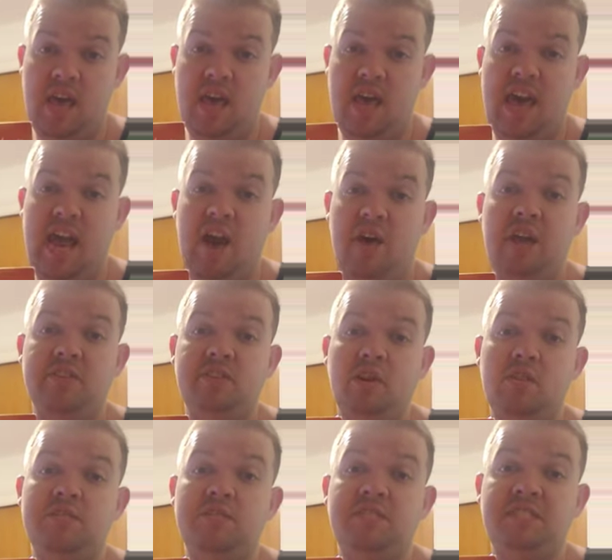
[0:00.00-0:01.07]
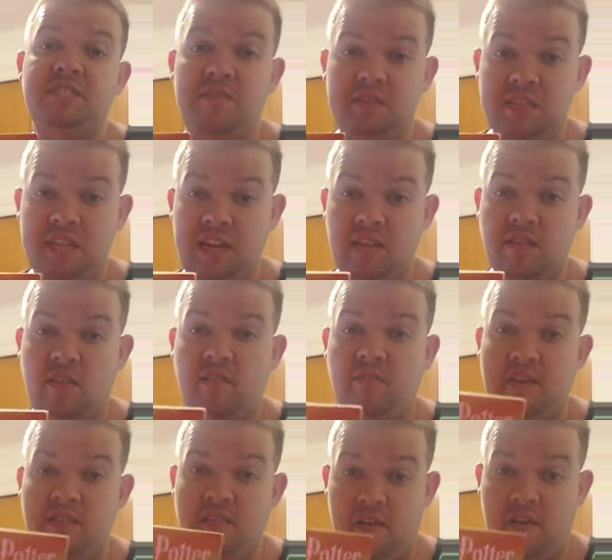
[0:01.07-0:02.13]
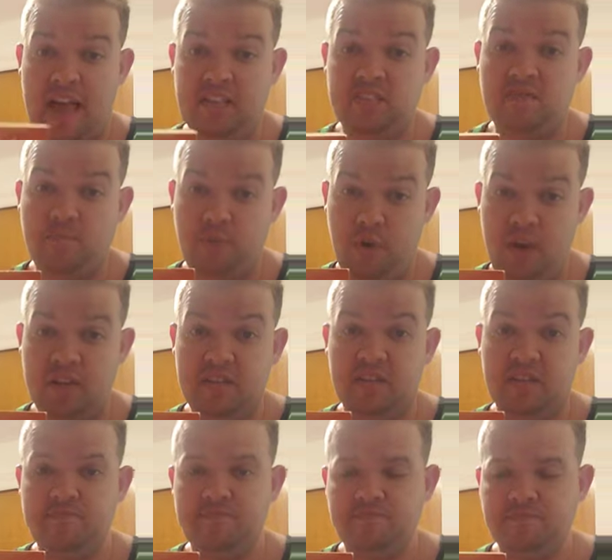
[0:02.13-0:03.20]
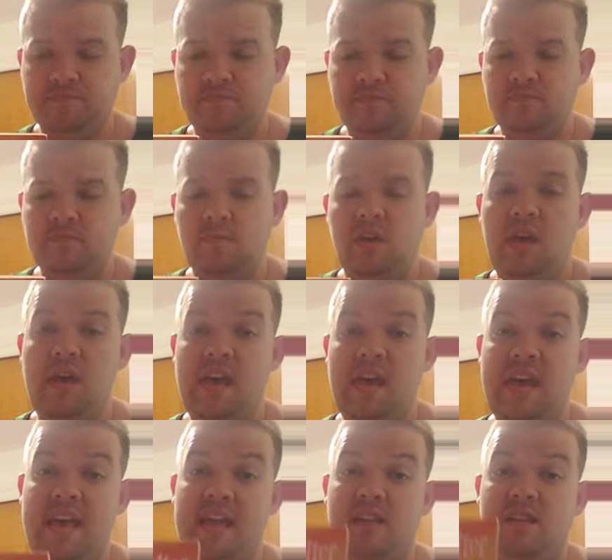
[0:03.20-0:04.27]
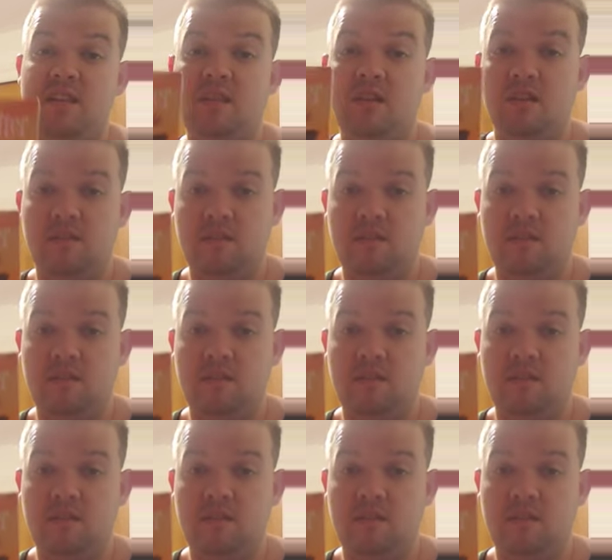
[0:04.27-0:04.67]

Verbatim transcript: Harry turned 17 in the in the last book and